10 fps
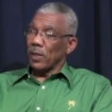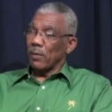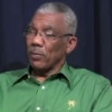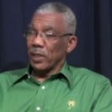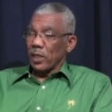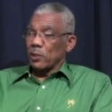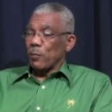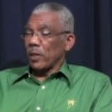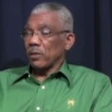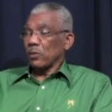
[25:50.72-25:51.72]
um, but I
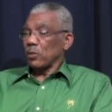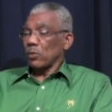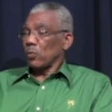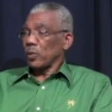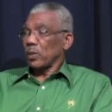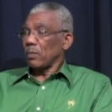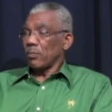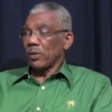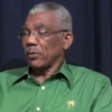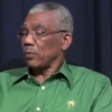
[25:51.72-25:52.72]
expect that, you know, within a
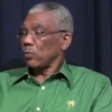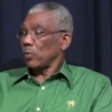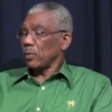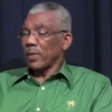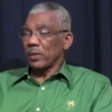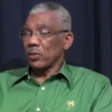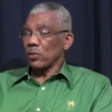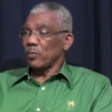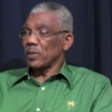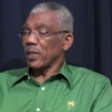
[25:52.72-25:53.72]
month the matter
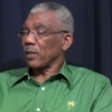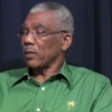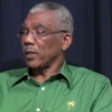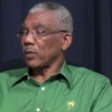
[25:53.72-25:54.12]
should be settled.